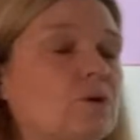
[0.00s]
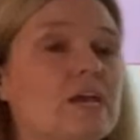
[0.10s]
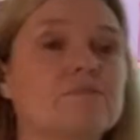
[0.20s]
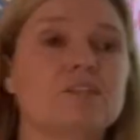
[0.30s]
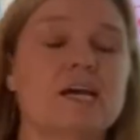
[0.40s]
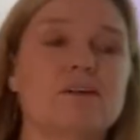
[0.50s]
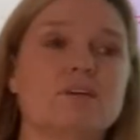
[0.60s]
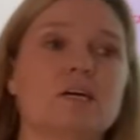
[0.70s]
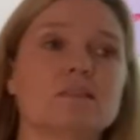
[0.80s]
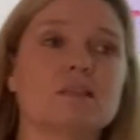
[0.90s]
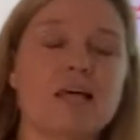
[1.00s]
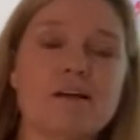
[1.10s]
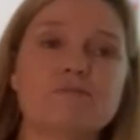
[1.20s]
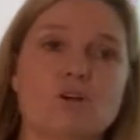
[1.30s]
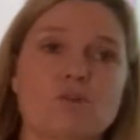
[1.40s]
have to have a
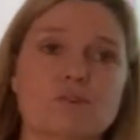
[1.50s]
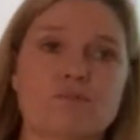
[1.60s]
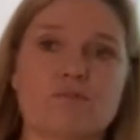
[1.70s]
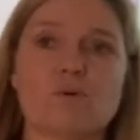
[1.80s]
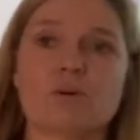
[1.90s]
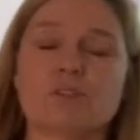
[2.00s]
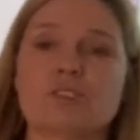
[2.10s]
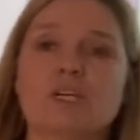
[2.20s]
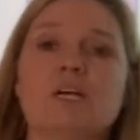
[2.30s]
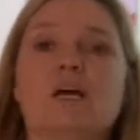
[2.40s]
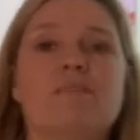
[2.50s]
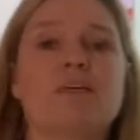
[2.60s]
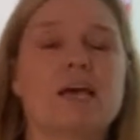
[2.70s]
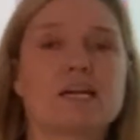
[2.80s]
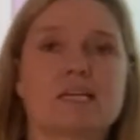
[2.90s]
leftover force
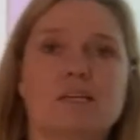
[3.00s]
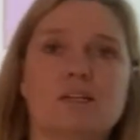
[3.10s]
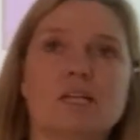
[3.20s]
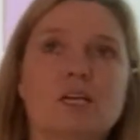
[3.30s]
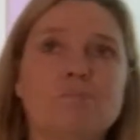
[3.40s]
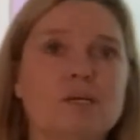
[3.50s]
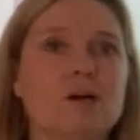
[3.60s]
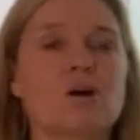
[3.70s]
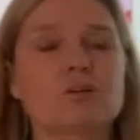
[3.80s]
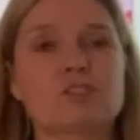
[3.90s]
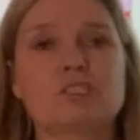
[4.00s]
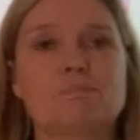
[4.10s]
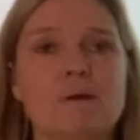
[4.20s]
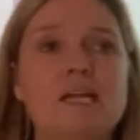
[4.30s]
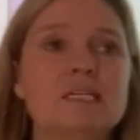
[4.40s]
that can be our
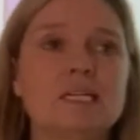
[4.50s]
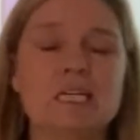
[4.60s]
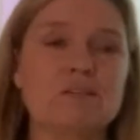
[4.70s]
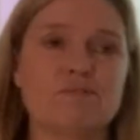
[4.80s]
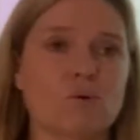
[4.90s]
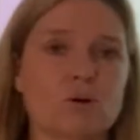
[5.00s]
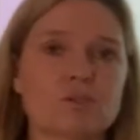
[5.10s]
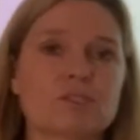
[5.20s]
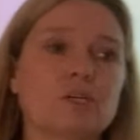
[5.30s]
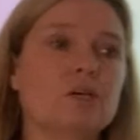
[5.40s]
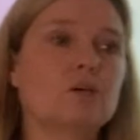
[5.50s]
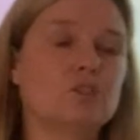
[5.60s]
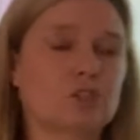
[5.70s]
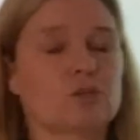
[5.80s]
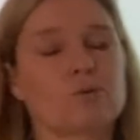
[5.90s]
spending force
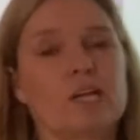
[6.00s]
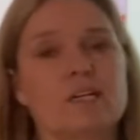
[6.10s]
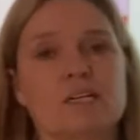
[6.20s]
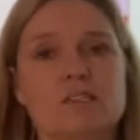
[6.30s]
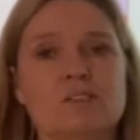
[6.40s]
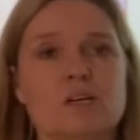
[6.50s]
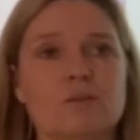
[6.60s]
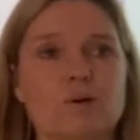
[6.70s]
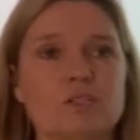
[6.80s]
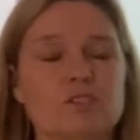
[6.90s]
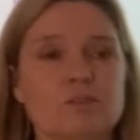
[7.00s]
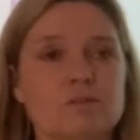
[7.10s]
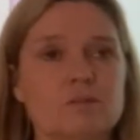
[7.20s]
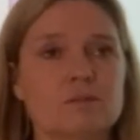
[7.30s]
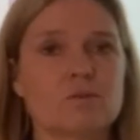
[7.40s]
to create an acceleration,
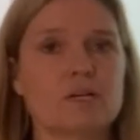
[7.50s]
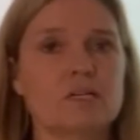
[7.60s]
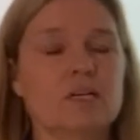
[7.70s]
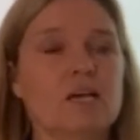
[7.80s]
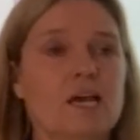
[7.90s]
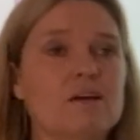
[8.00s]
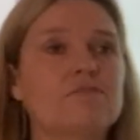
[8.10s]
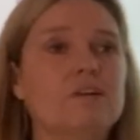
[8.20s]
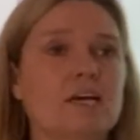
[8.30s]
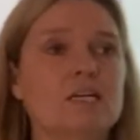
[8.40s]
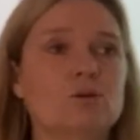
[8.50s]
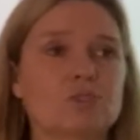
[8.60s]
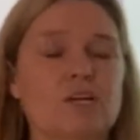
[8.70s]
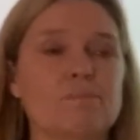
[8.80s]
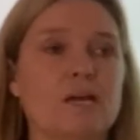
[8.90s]
right? F net equals
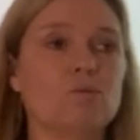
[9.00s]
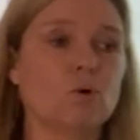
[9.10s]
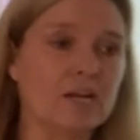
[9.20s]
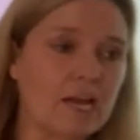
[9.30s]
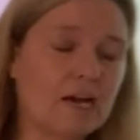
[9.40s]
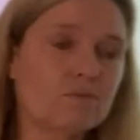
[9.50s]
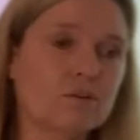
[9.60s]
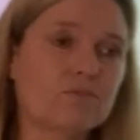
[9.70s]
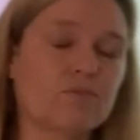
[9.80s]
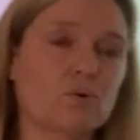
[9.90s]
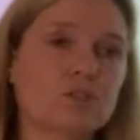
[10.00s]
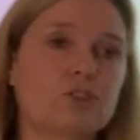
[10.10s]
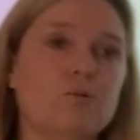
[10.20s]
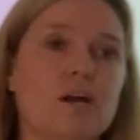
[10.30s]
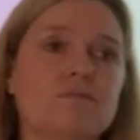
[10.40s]
ma. Whatever force
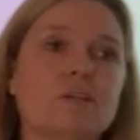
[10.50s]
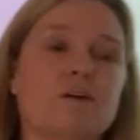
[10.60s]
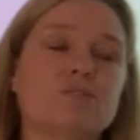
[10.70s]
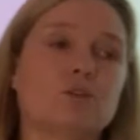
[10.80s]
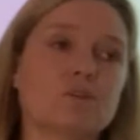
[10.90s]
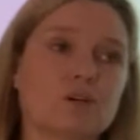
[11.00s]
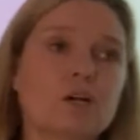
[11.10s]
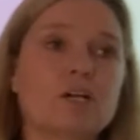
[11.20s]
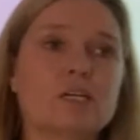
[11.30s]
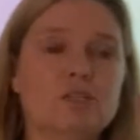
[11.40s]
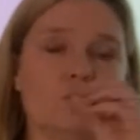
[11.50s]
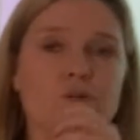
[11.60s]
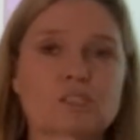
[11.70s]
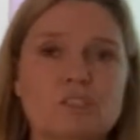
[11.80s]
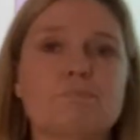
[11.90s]
you have left over, you
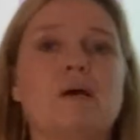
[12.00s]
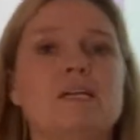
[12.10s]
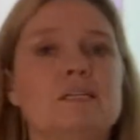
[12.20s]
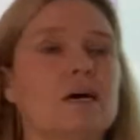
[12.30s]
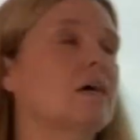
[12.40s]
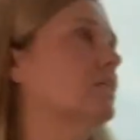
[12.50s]
can spend on